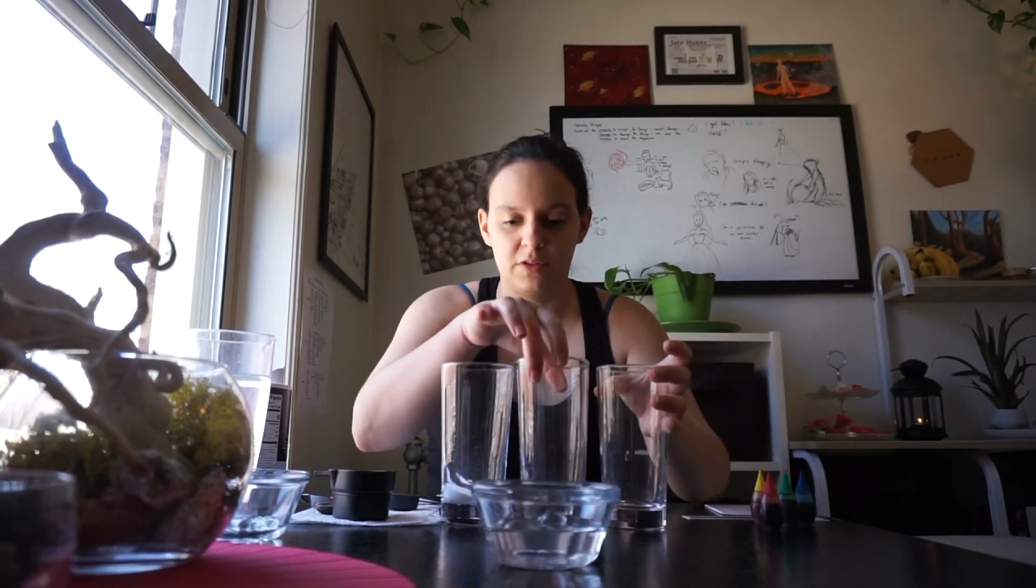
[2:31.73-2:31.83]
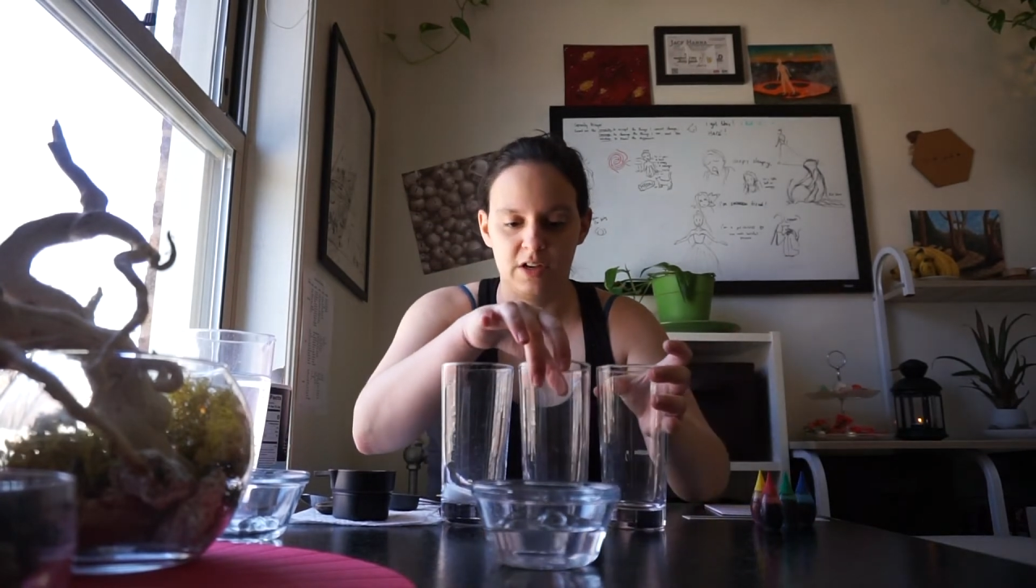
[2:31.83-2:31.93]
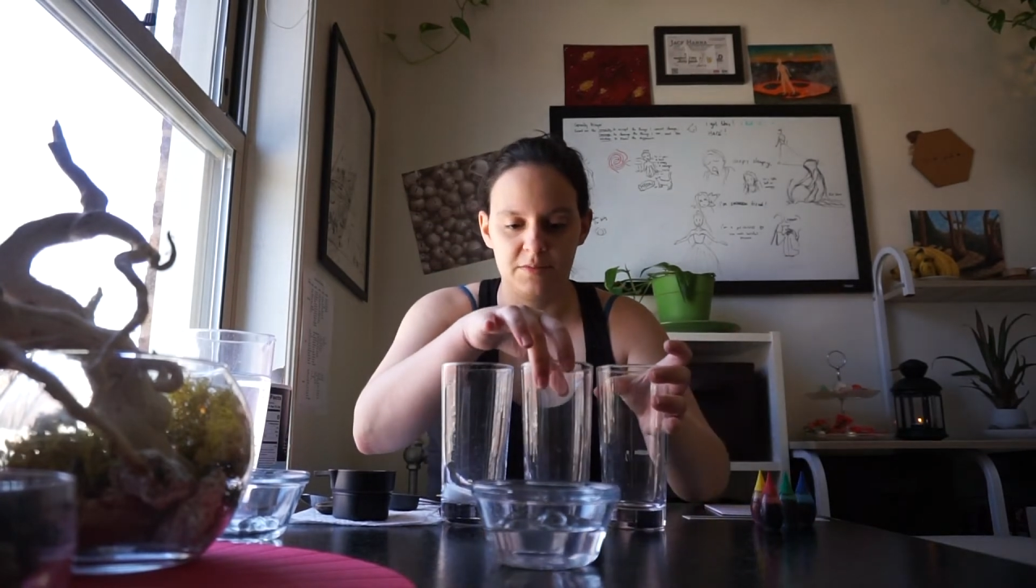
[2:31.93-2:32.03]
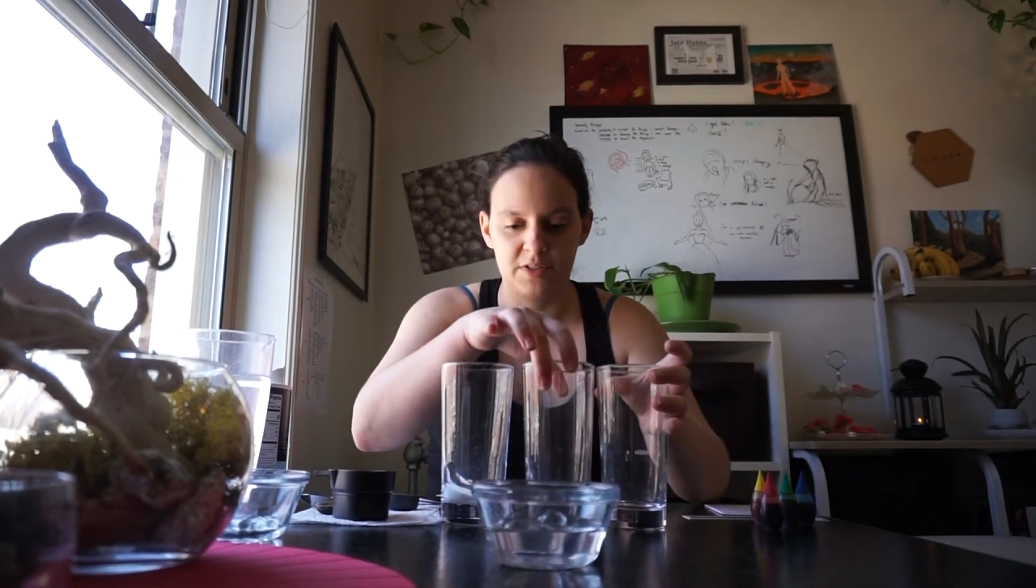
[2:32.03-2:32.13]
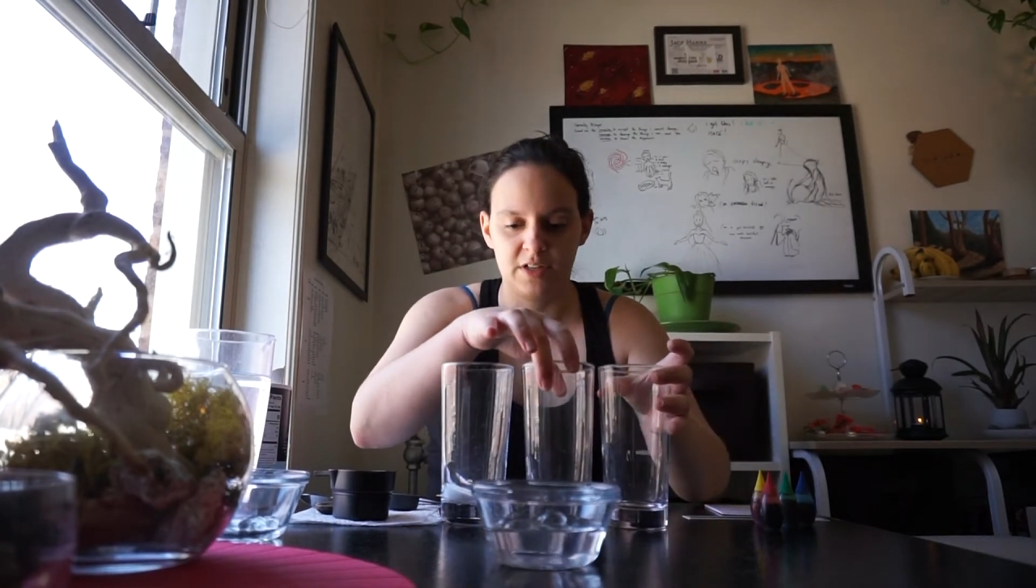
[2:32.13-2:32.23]

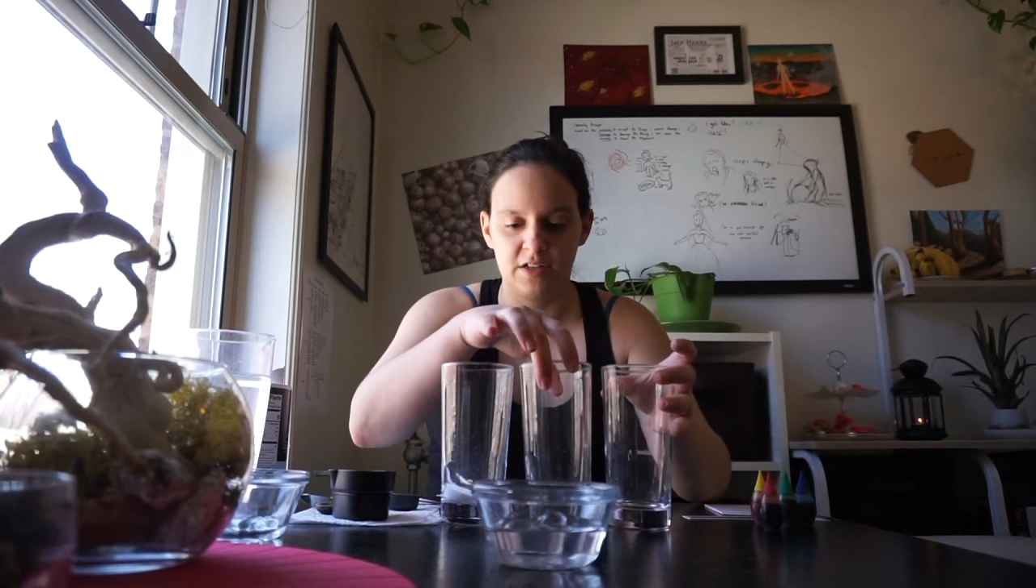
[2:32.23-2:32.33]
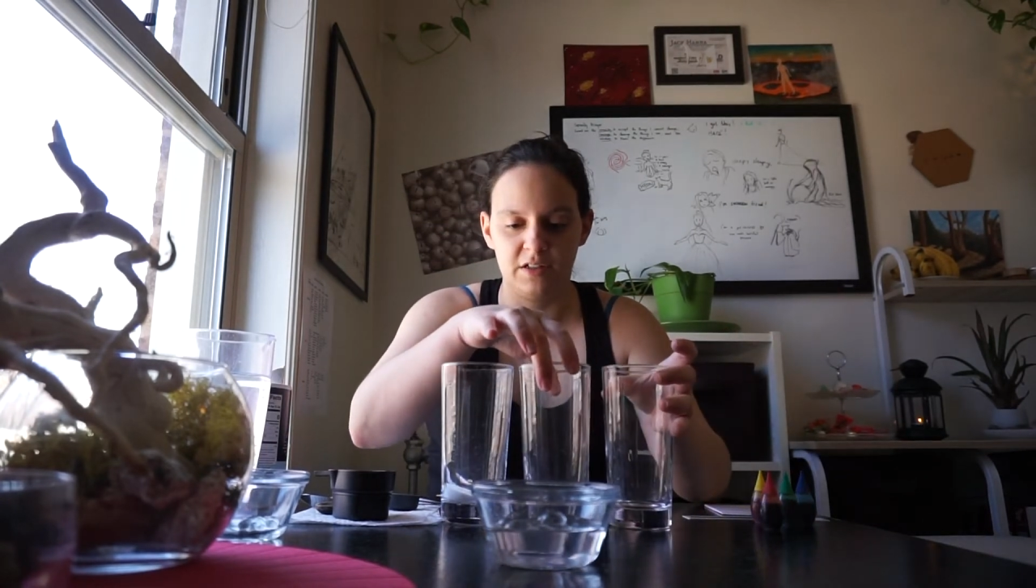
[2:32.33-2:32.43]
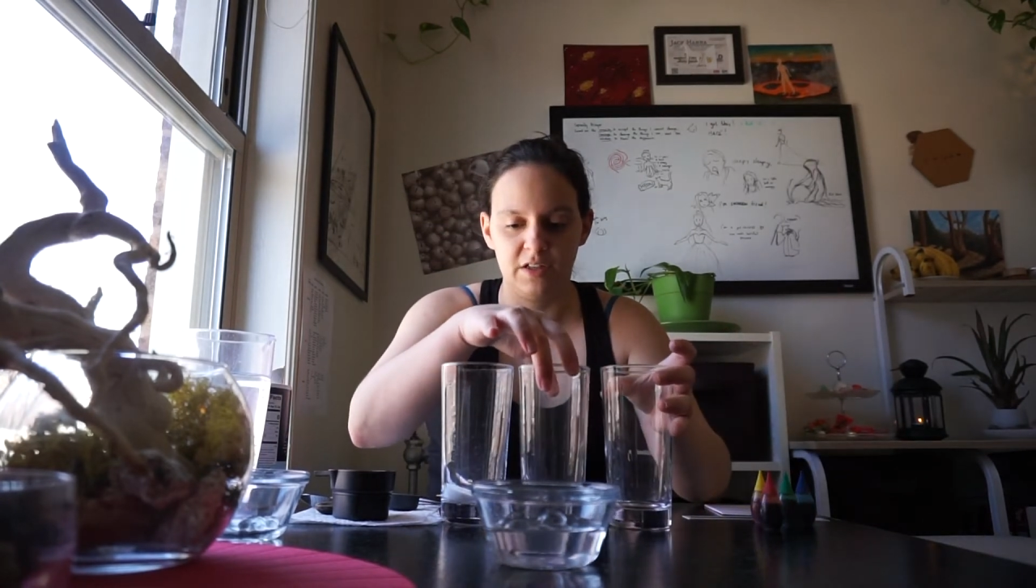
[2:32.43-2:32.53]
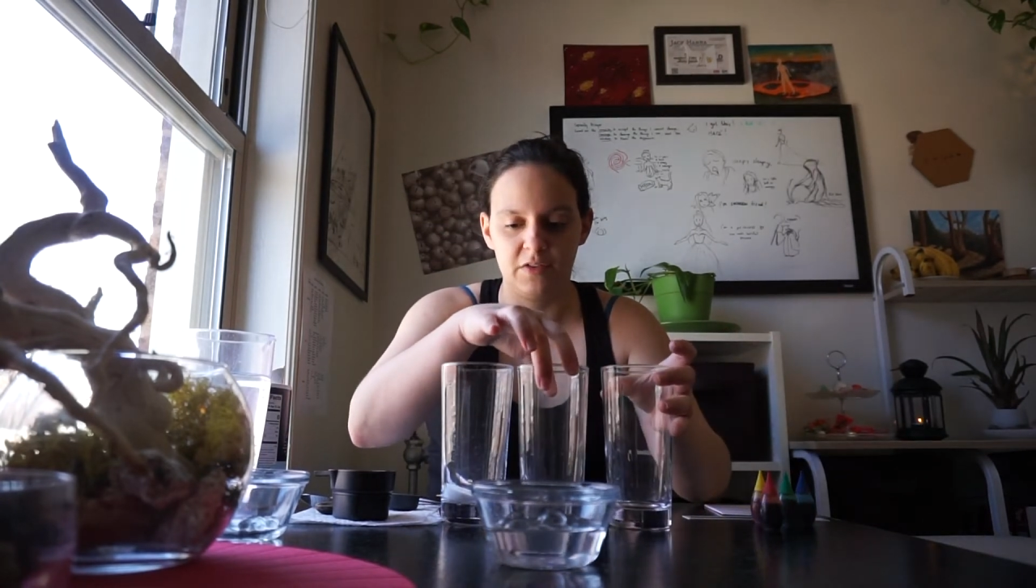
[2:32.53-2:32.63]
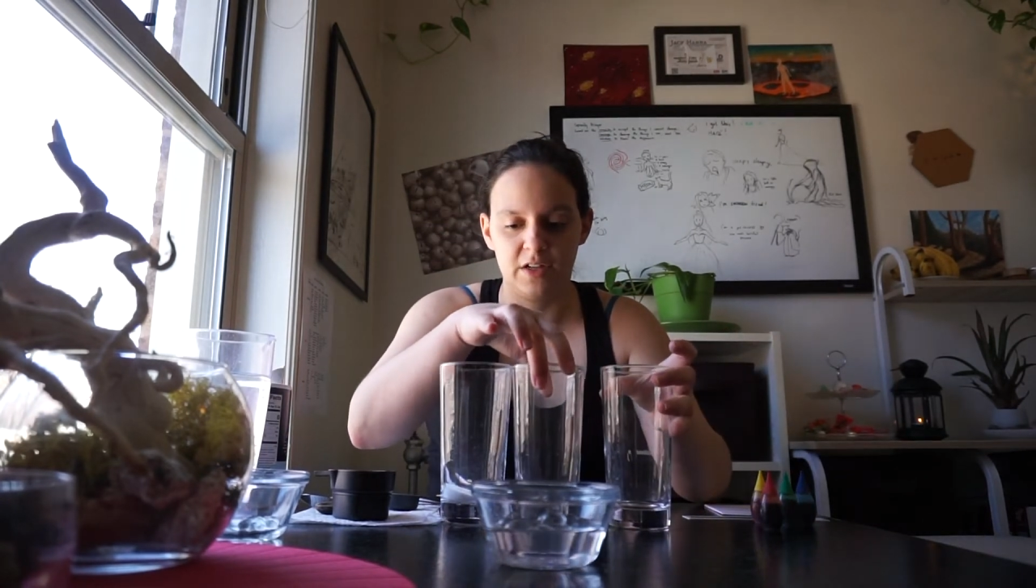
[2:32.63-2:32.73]
I'm just gonna leave it